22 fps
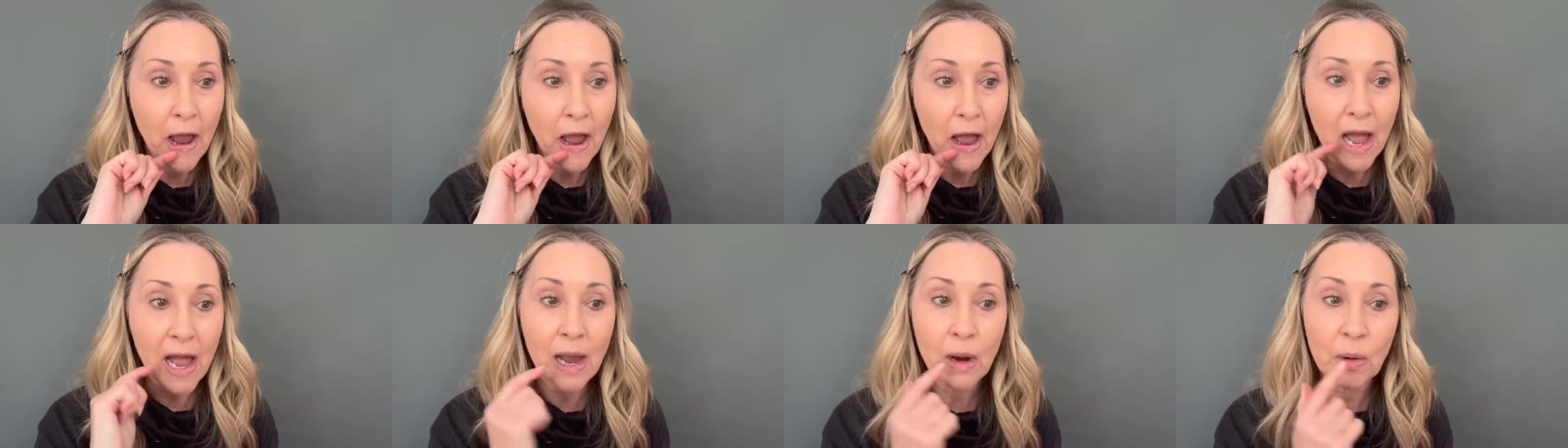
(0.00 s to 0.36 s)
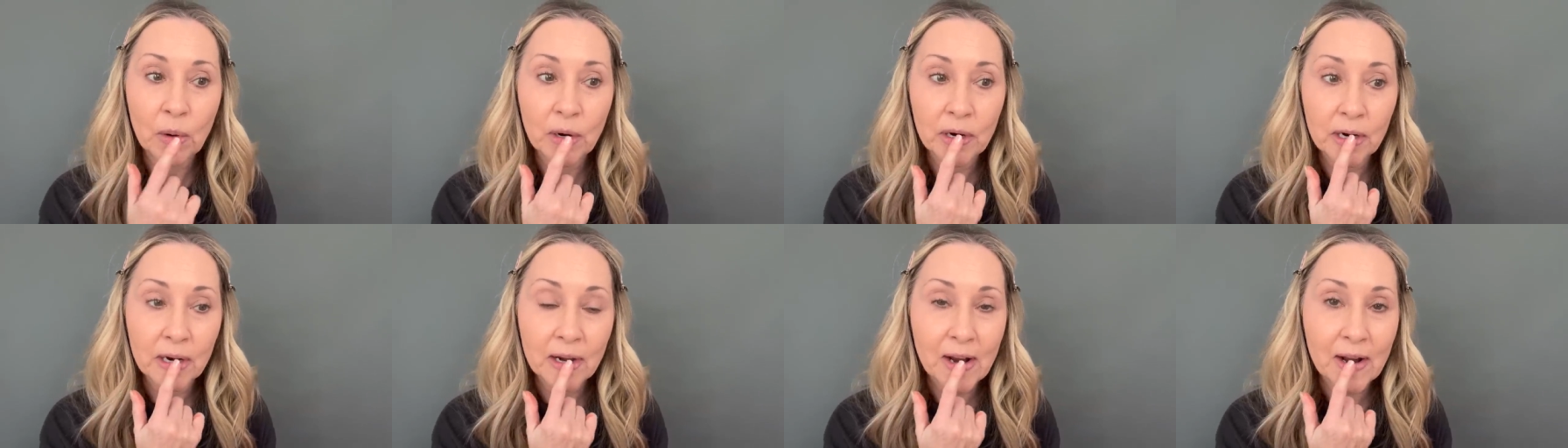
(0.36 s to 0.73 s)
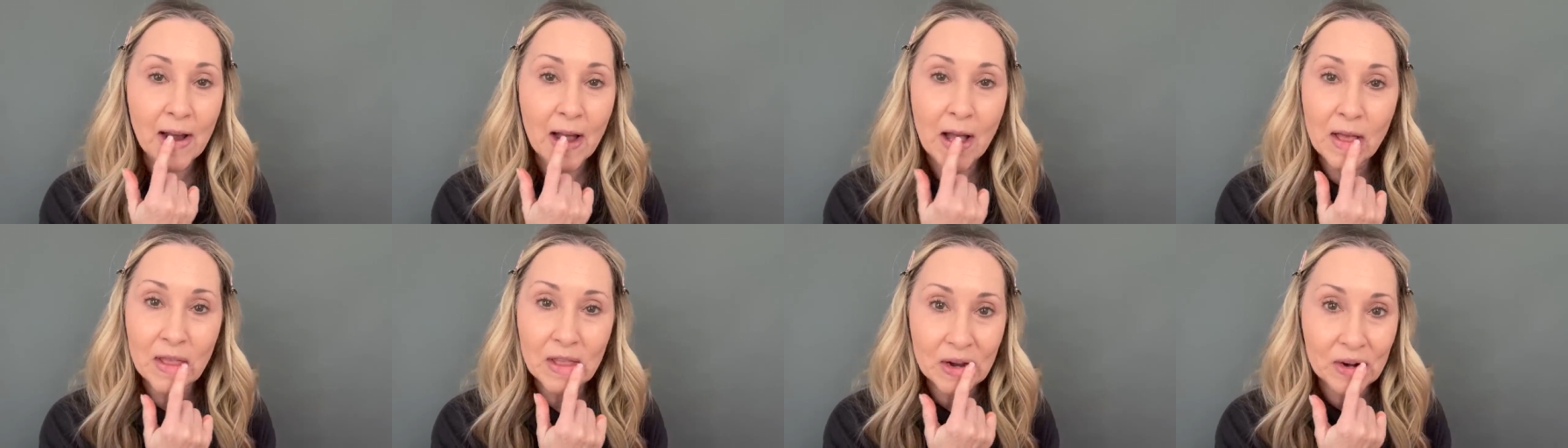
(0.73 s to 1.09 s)
I wanted a
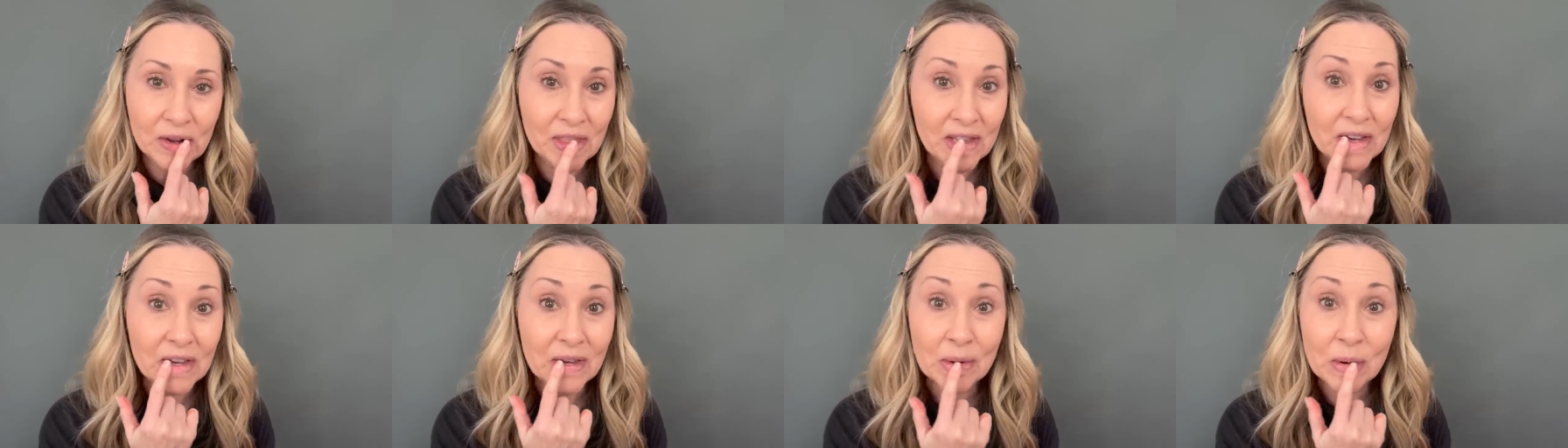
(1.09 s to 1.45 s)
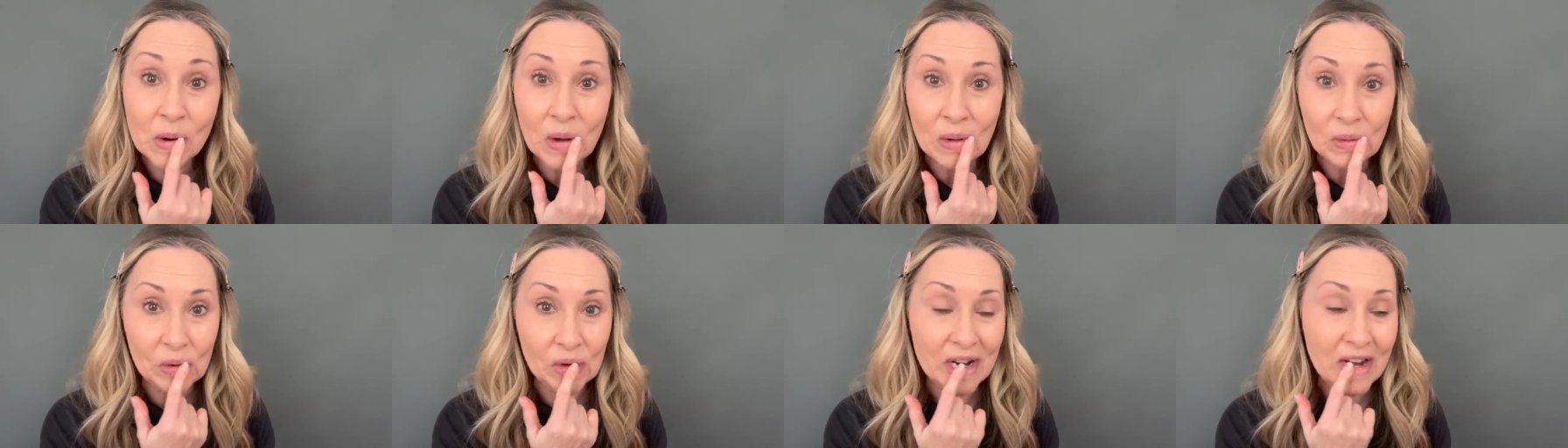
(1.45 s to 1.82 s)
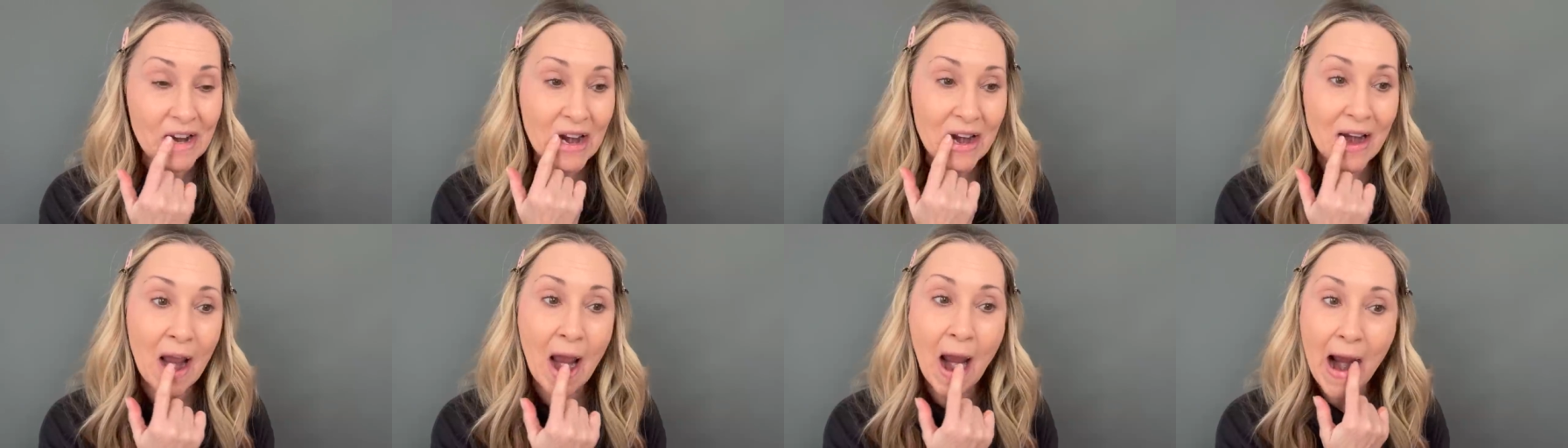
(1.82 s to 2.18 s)
color that you all
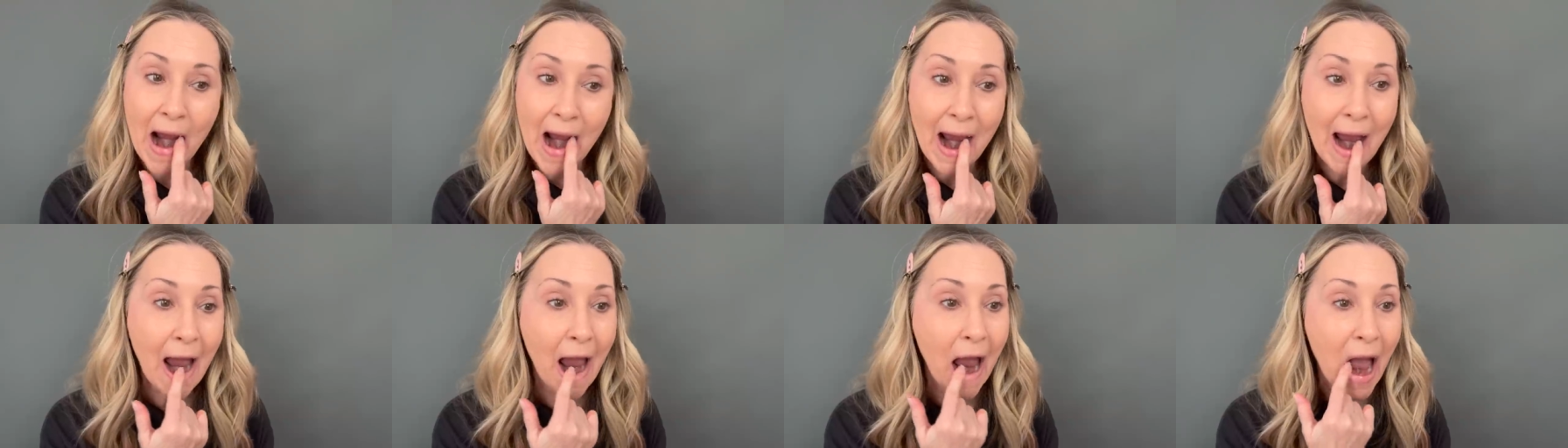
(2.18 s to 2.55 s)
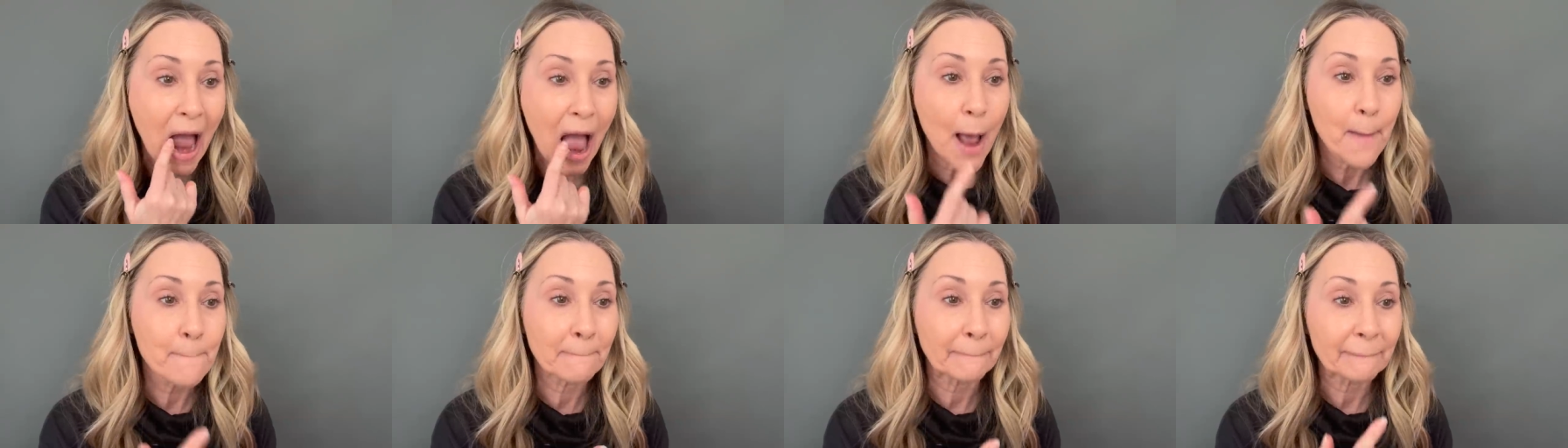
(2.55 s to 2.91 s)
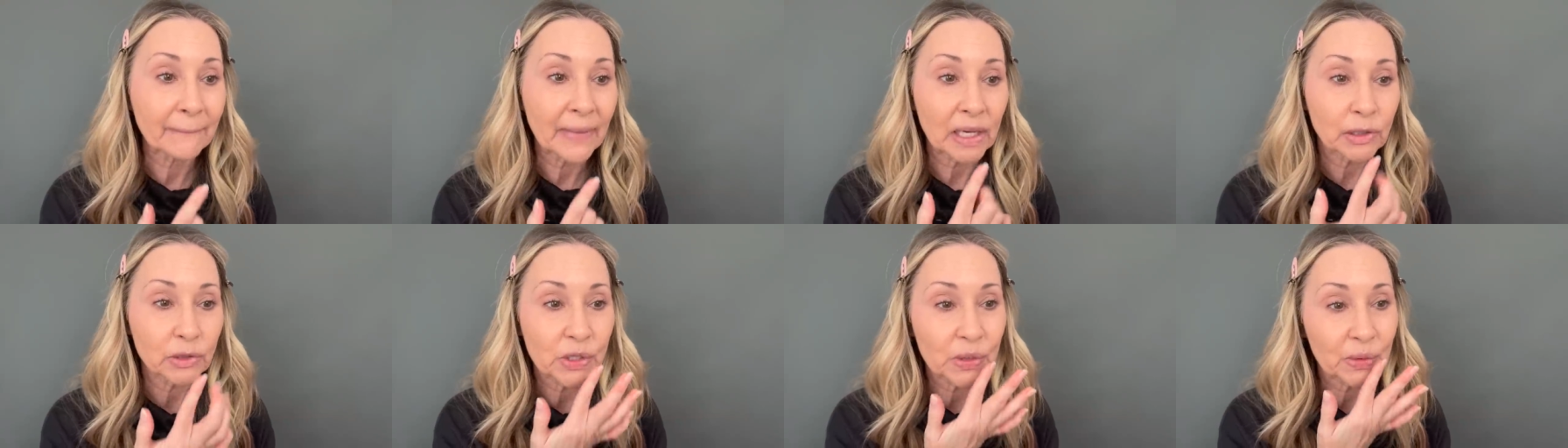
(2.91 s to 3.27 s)
wanted.
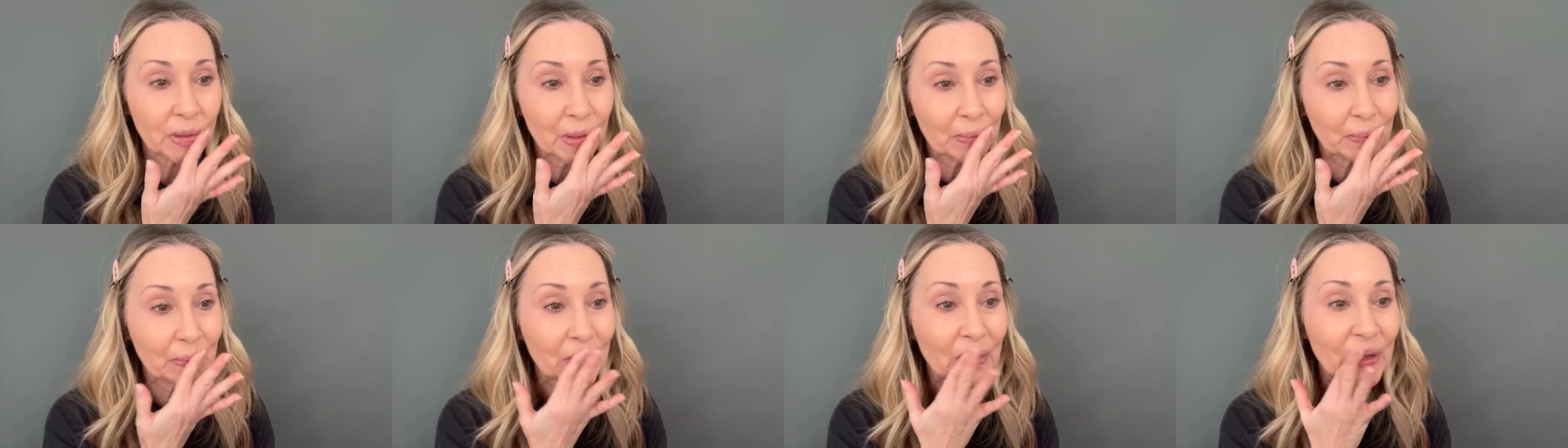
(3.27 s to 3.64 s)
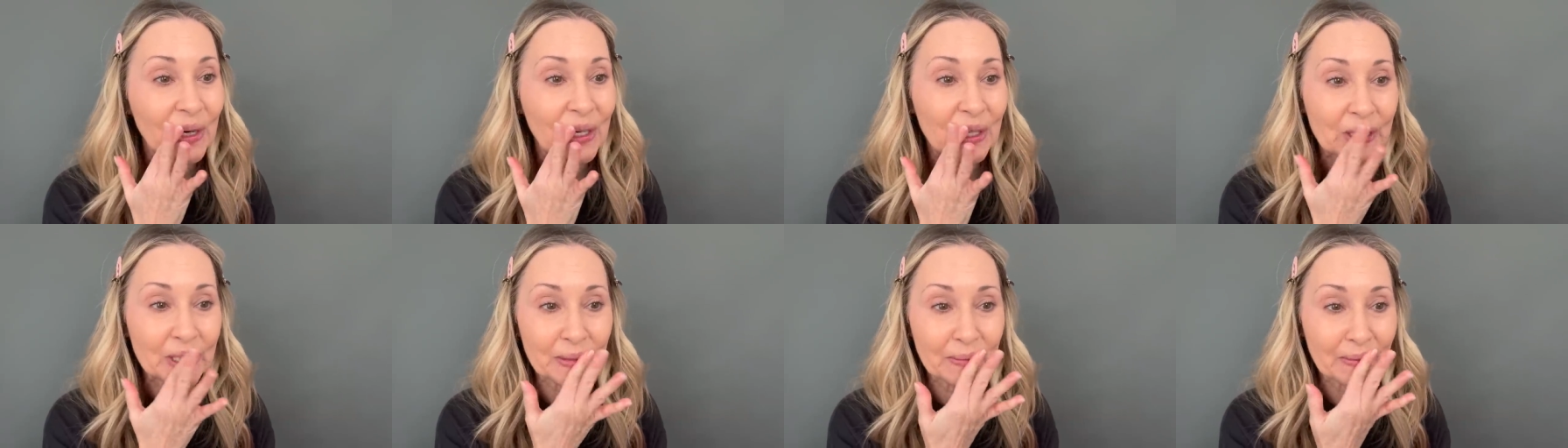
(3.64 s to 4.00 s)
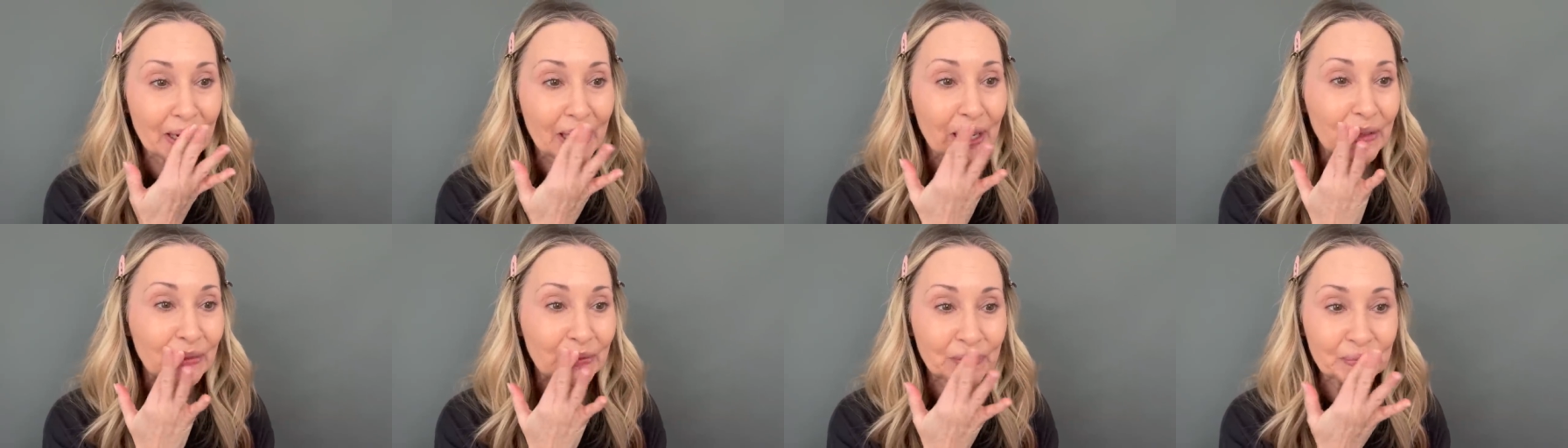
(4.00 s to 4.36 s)
That was real important to
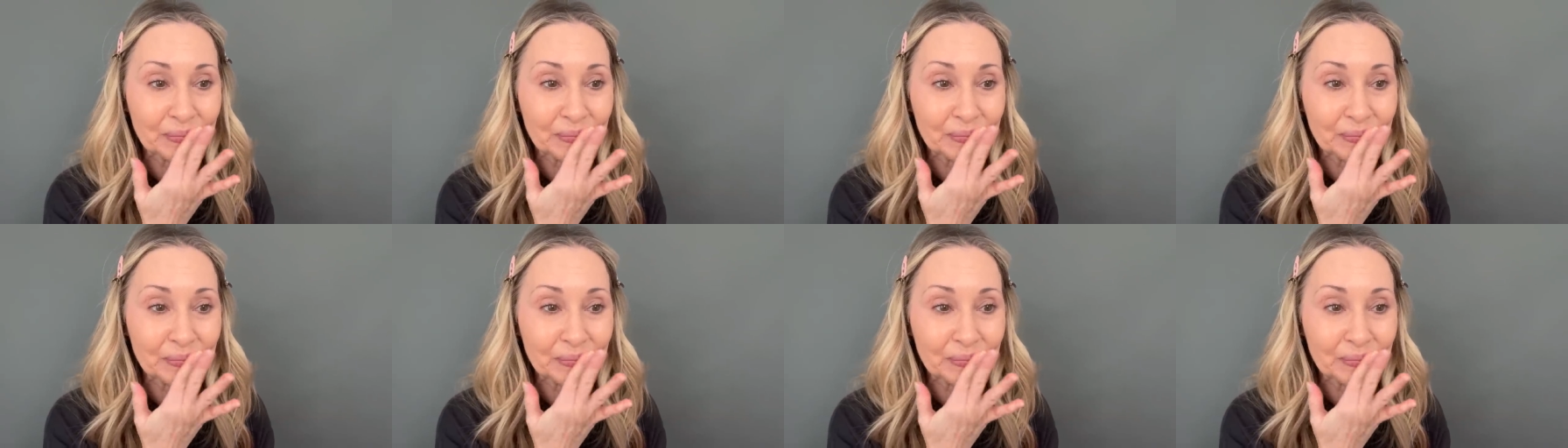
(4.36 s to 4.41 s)
me.